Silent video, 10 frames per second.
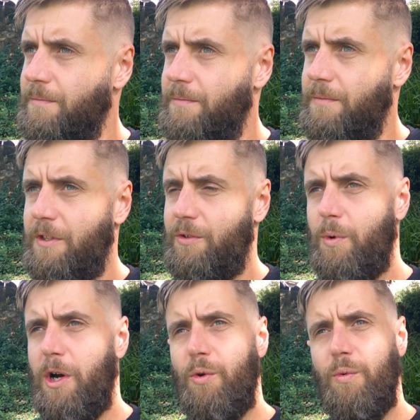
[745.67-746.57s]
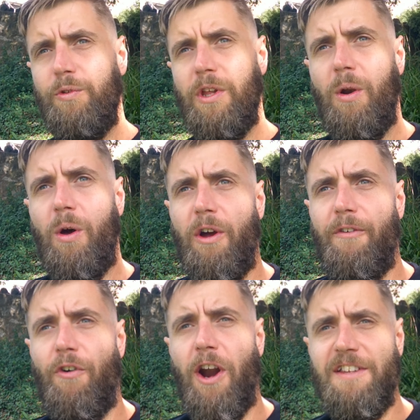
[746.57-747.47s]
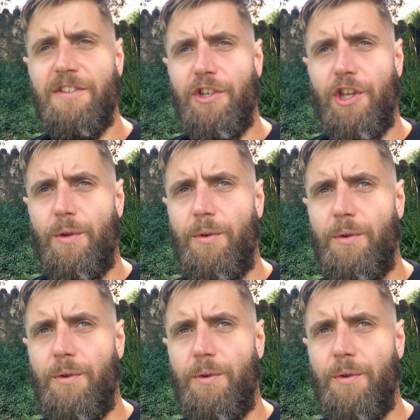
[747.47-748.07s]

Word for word: And this world will no longer frighten you.